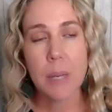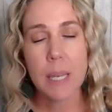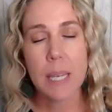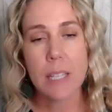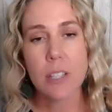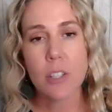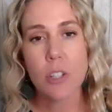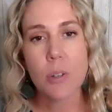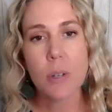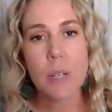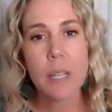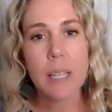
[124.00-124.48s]

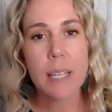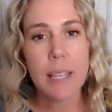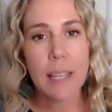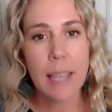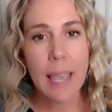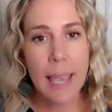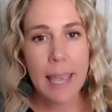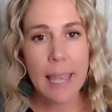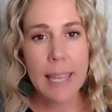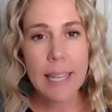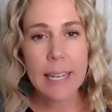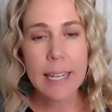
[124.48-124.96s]
Because you can
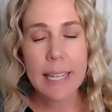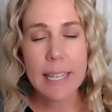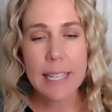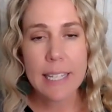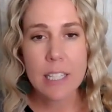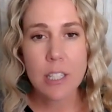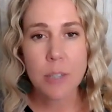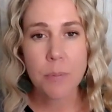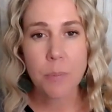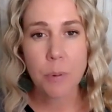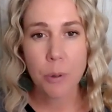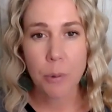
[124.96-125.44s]
gain
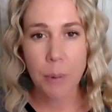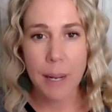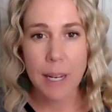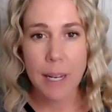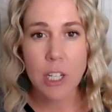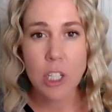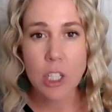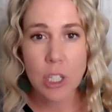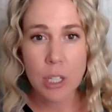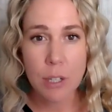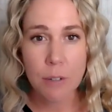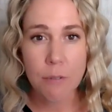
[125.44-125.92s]

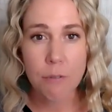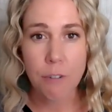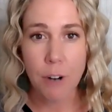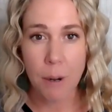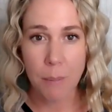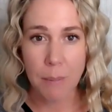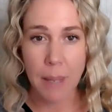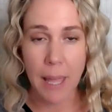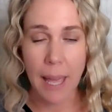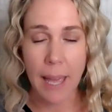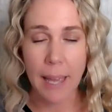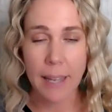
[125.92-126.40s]
inspiration
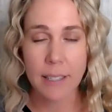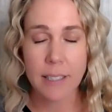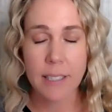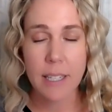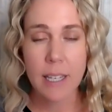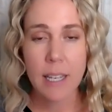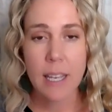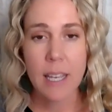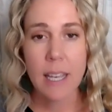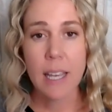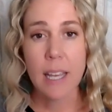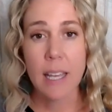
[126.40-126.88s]
from that.
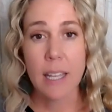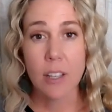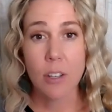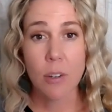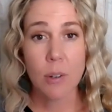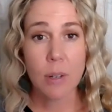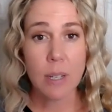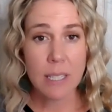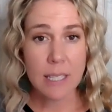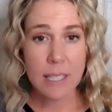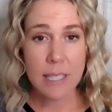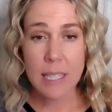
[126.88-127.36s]

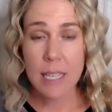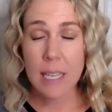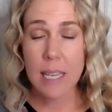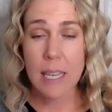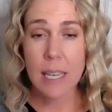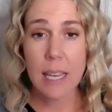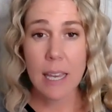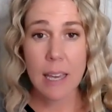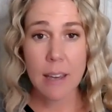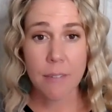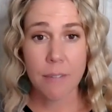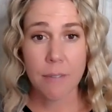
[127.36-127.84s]
You can
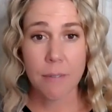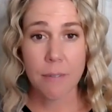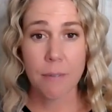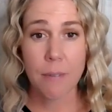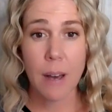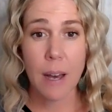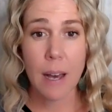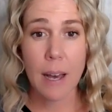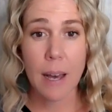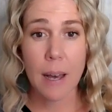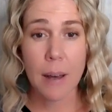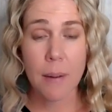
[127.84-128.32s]
see if
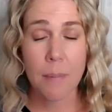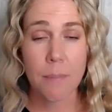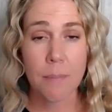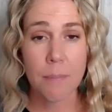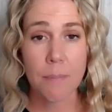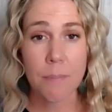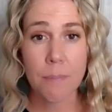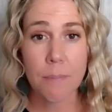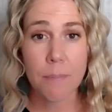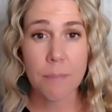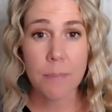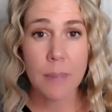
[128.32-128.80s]

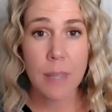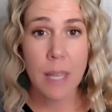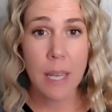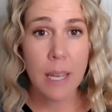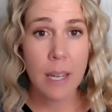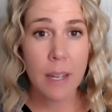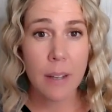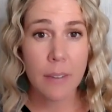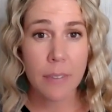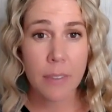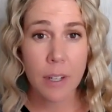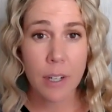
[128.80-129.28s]

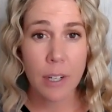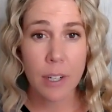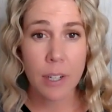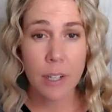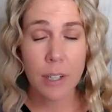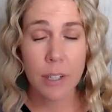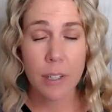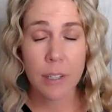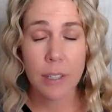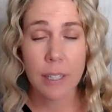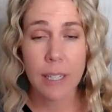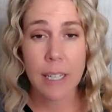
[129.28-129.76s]

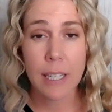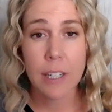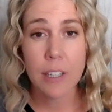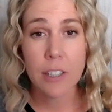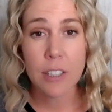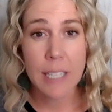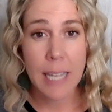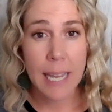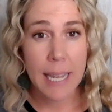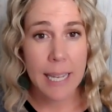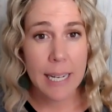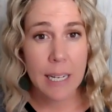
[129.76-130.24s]
they're
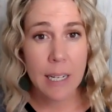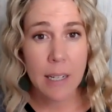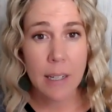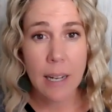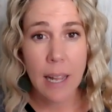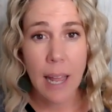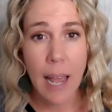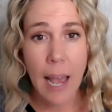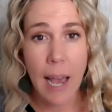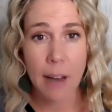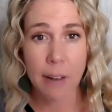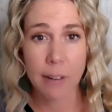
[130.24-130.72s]
entertaining,
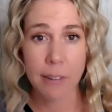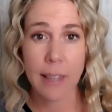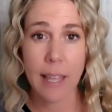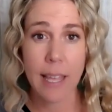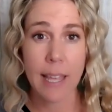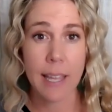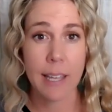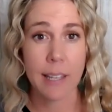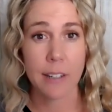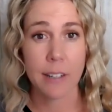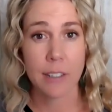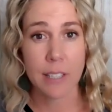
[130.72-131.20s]
how
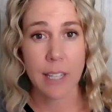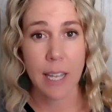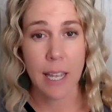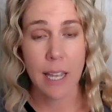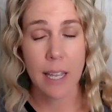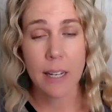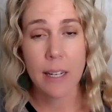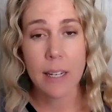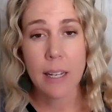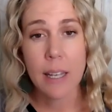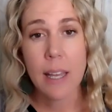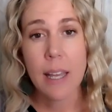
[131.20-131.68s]
they
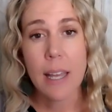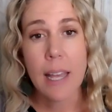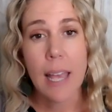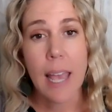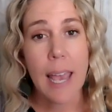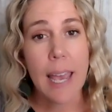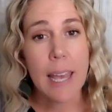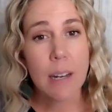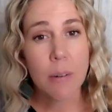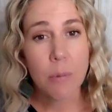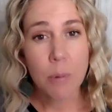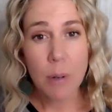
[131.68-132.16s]
entertain,
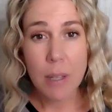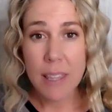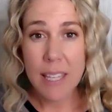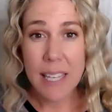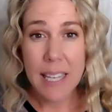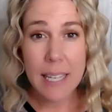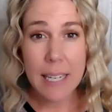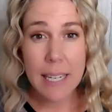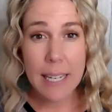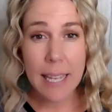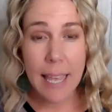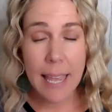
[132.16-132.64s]
and with
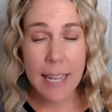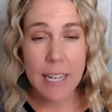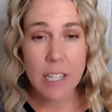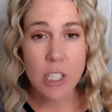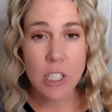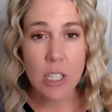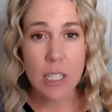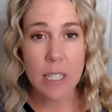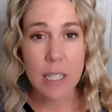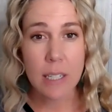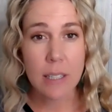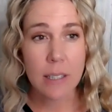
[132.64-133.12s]

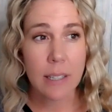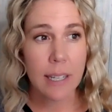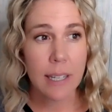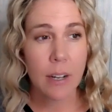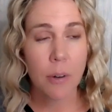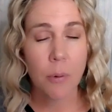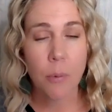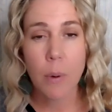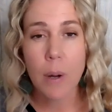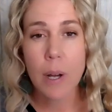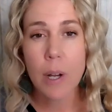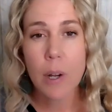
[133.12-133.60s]
engaging,
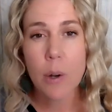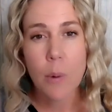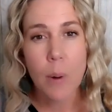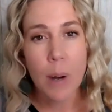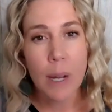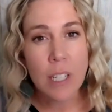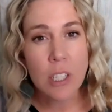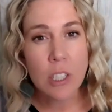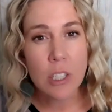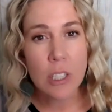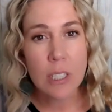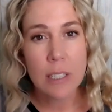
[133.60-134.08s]
like what
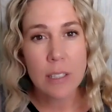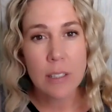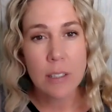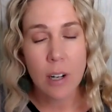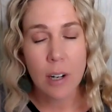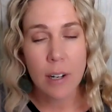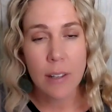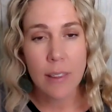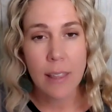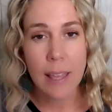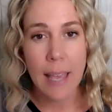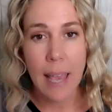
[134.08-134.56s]
questions
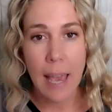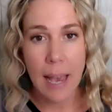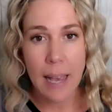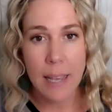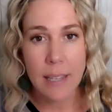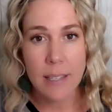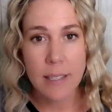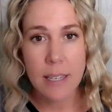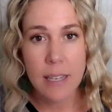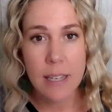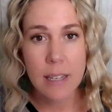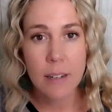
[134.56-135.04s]
are they
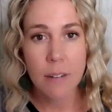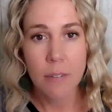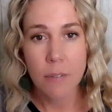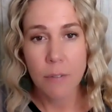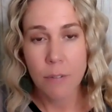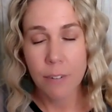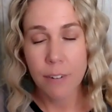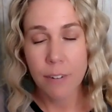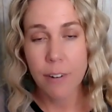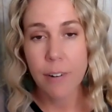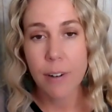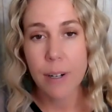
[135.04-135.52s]
asking
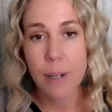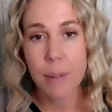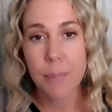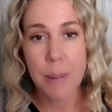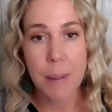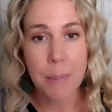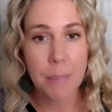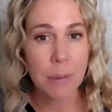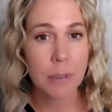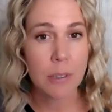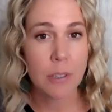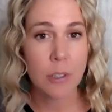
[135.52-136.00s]
for
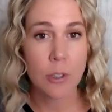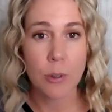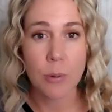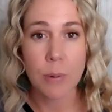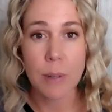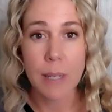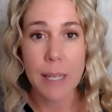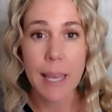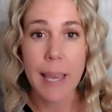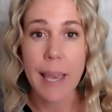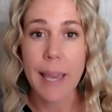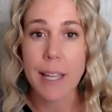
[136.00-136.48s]
people to
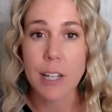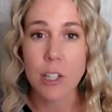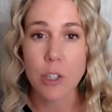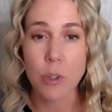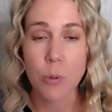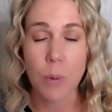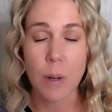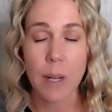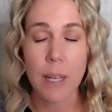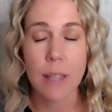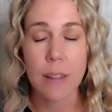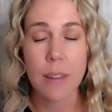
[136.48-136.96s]

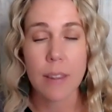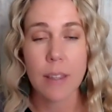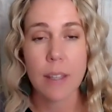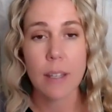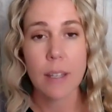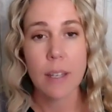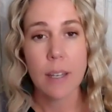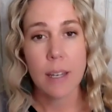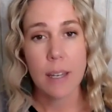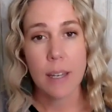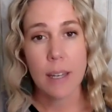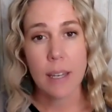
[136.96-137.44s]
engage
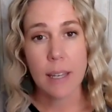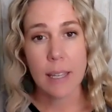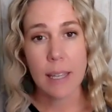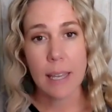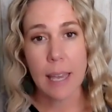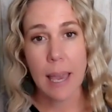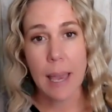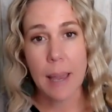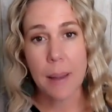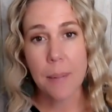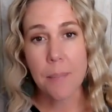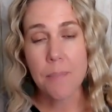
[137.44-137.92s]

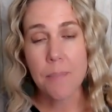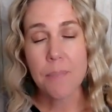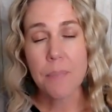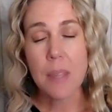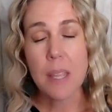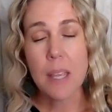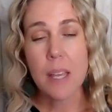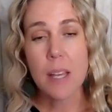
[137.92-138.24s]
with? Okay.